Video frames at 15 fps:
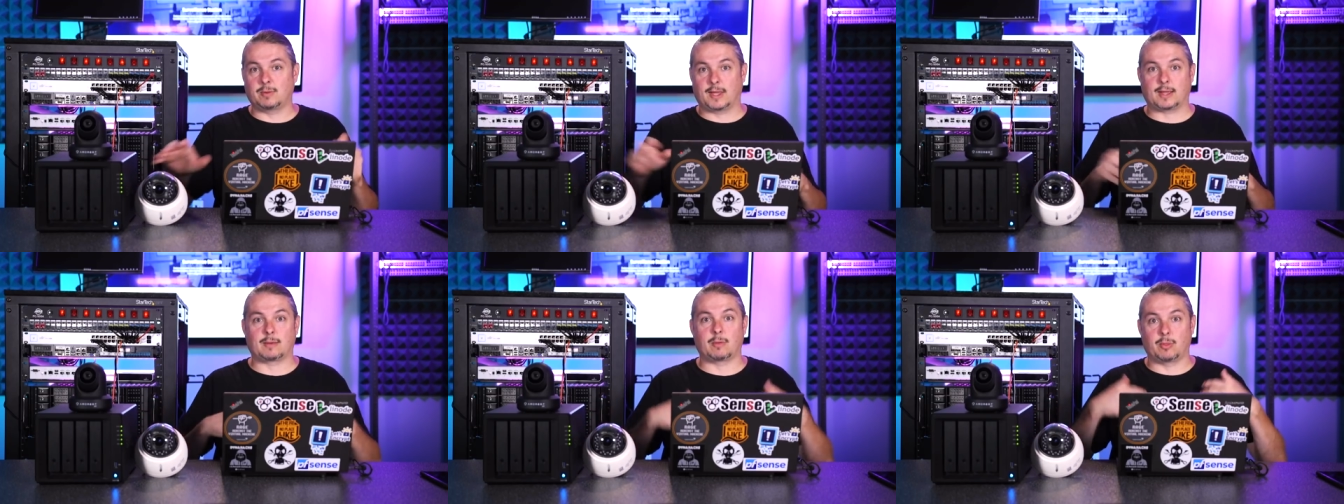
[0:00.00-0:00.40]

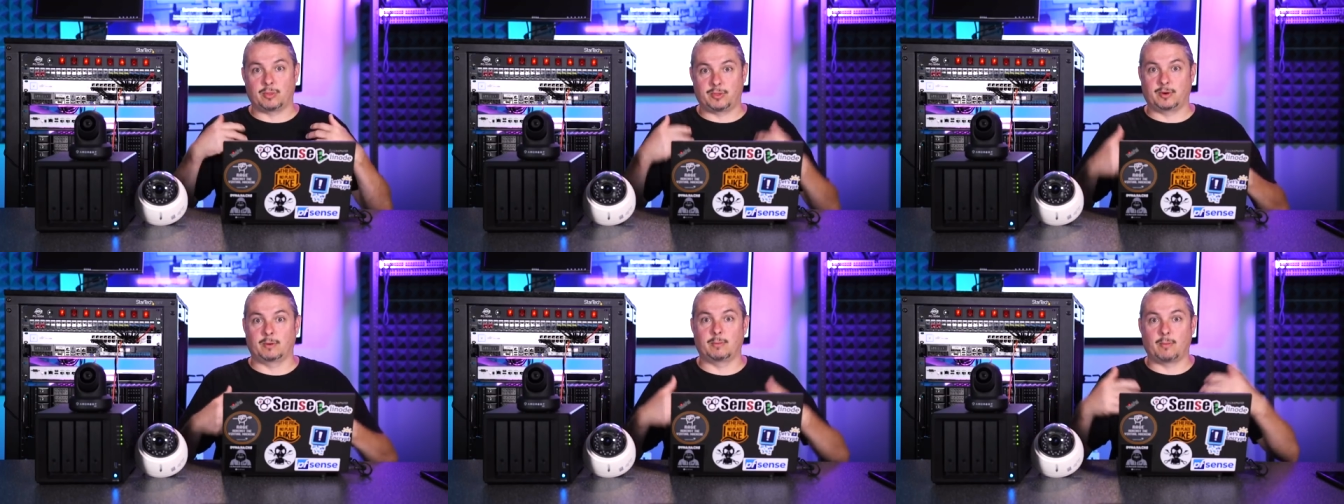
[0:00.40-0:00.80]
like
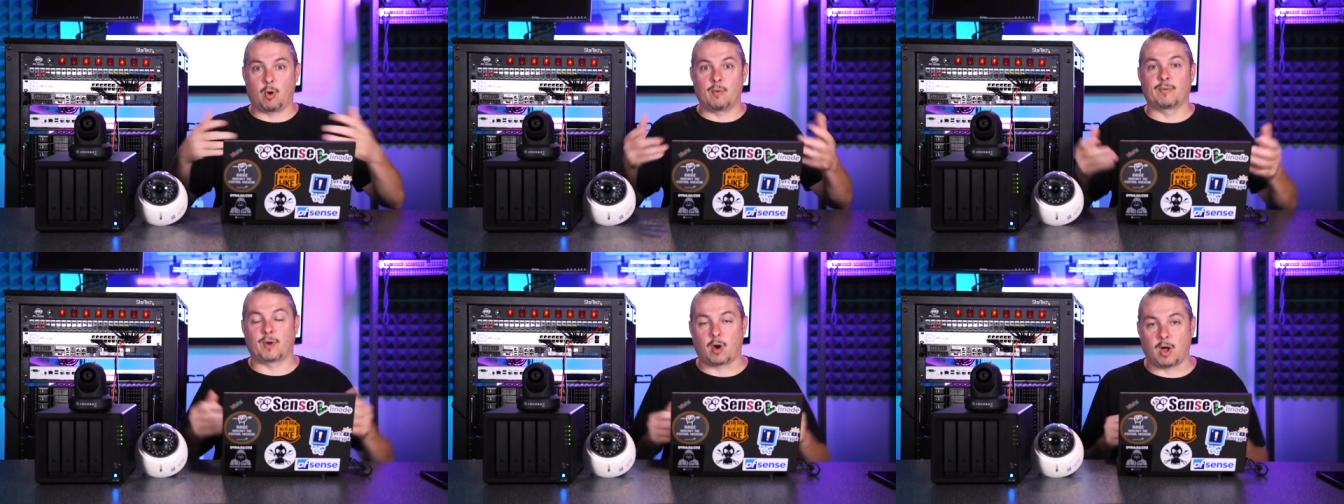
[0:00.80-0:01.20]
their
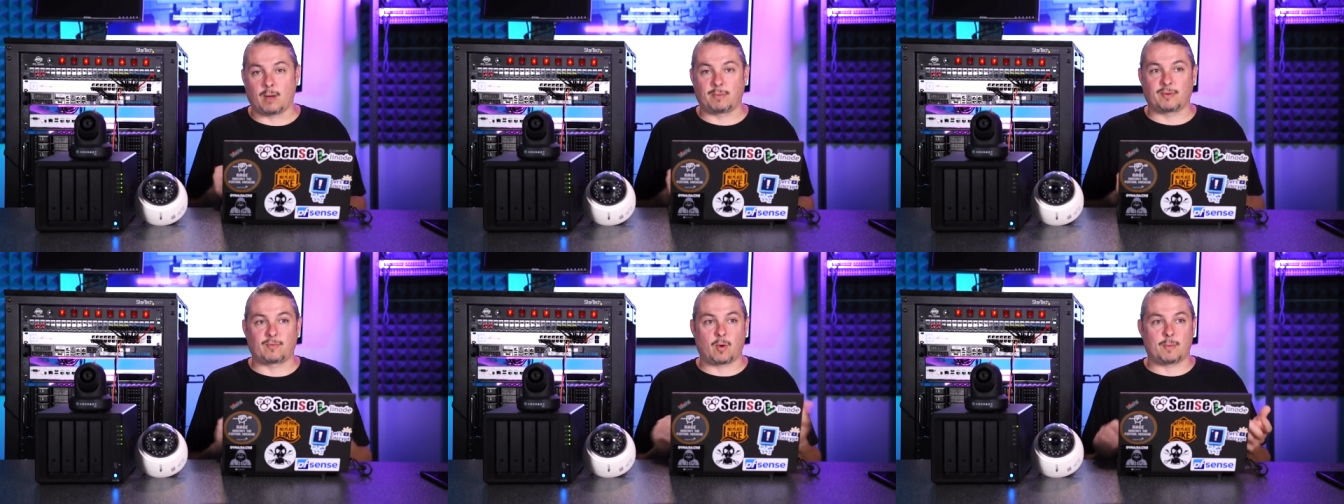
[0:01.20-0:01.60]
overall
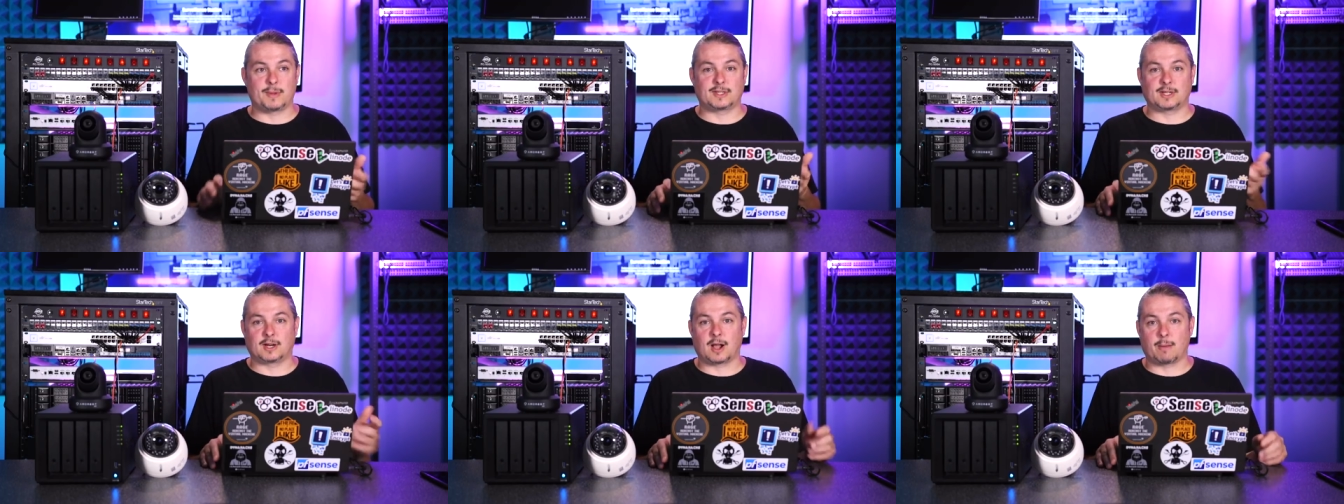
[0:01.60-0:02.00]

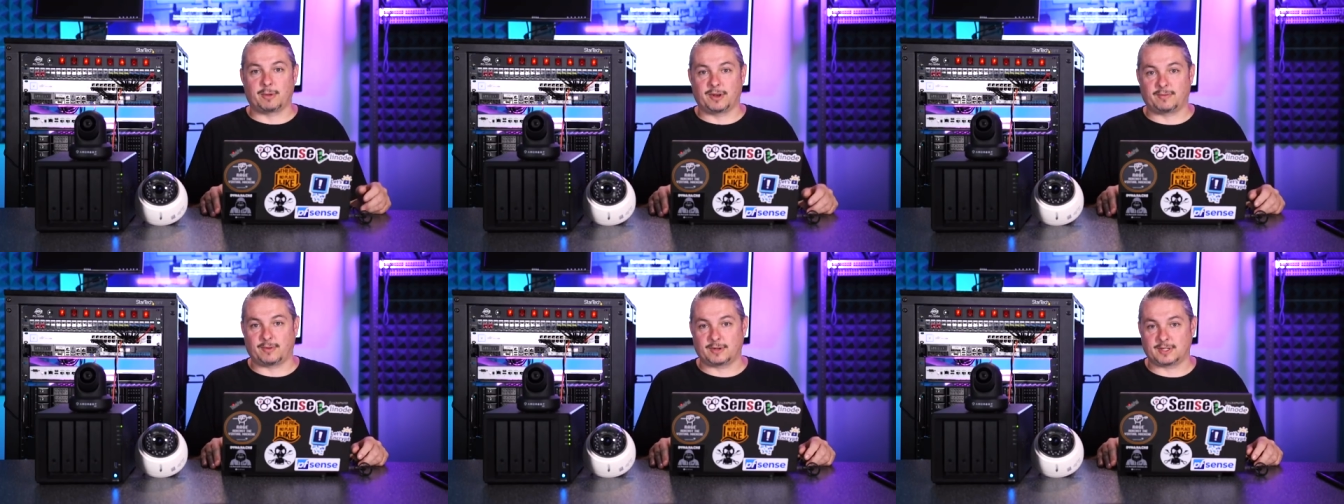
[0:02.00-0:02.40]
performance in a couple
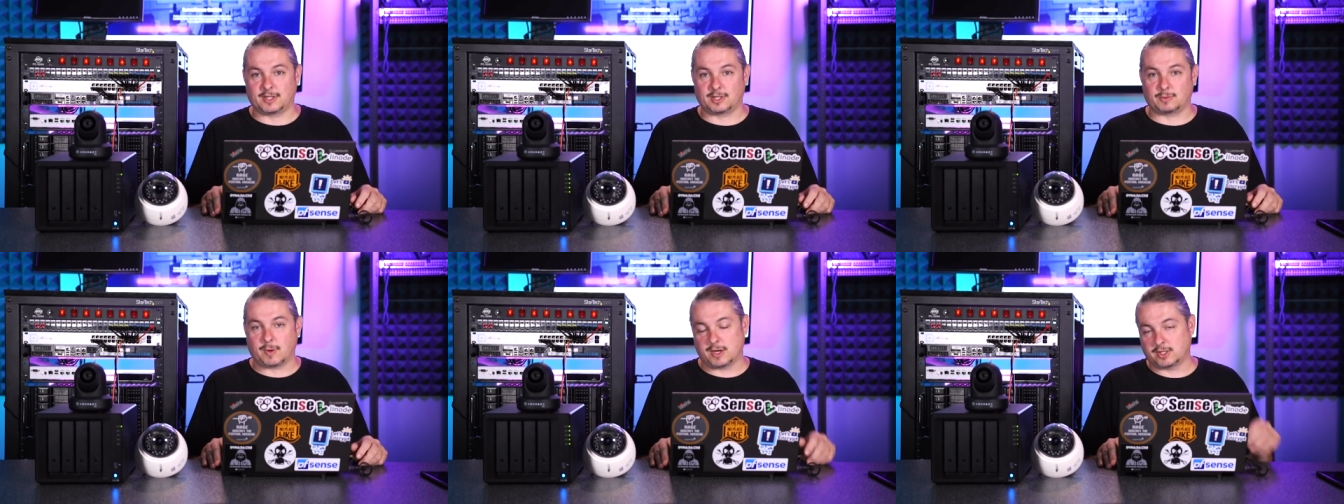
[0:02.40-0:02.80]
different
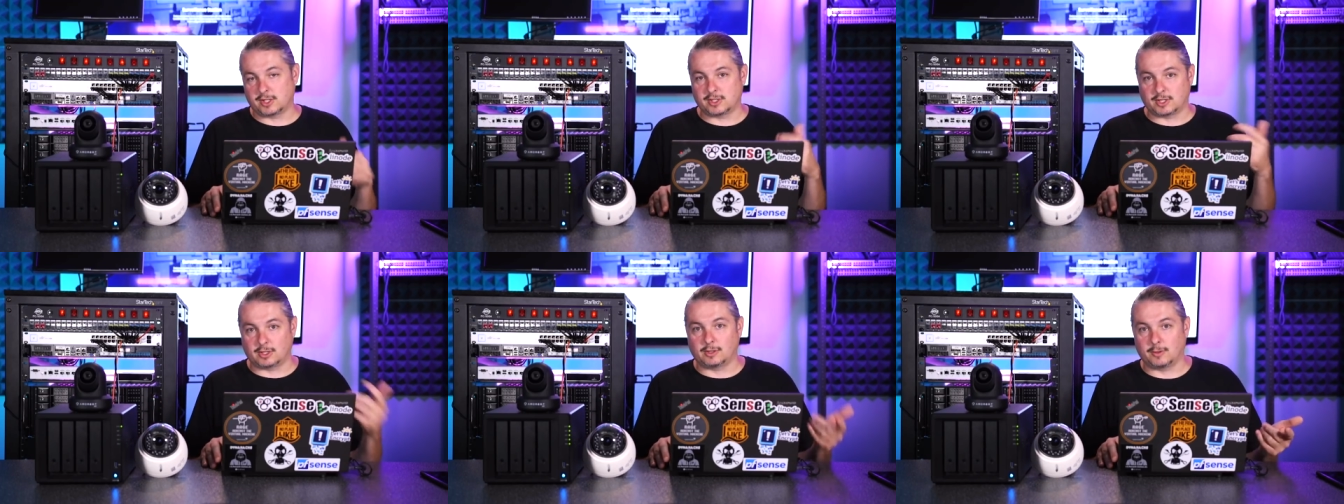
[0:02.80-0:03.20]

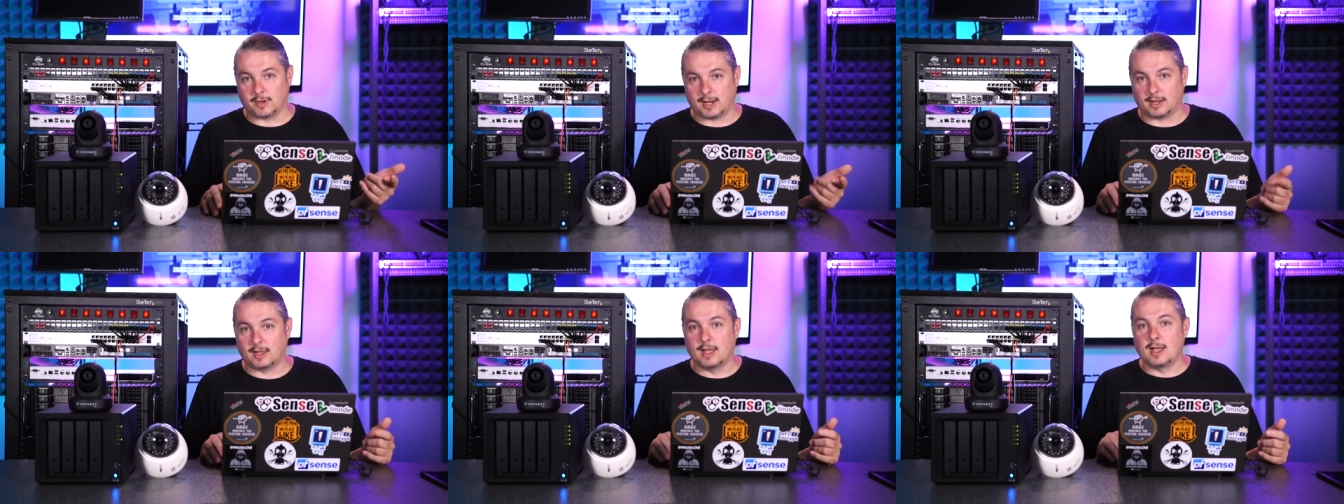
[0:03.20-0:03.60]
situations,
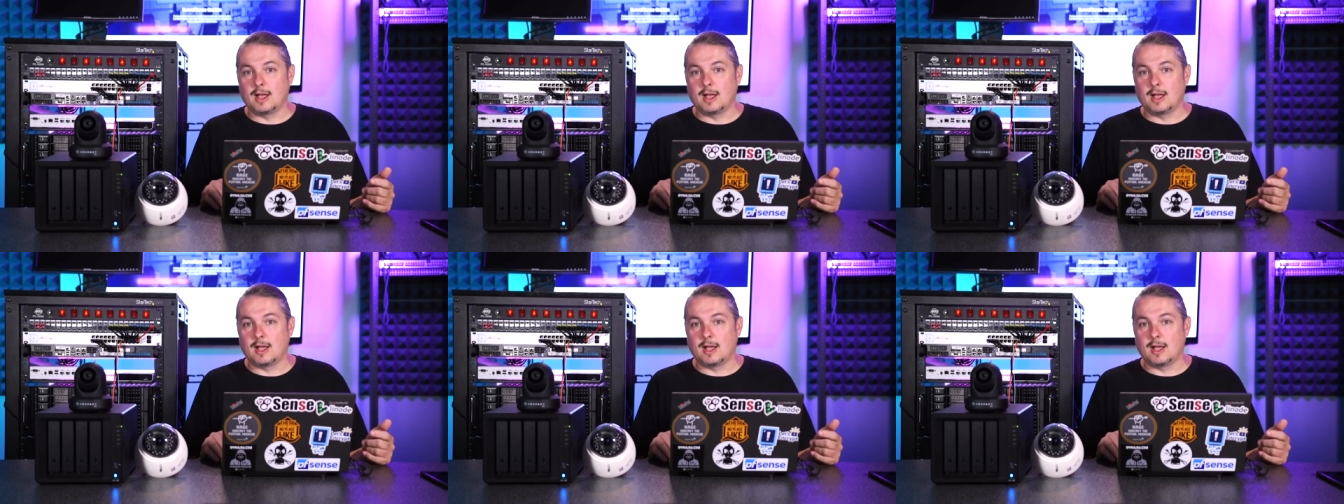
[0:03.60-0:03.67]
including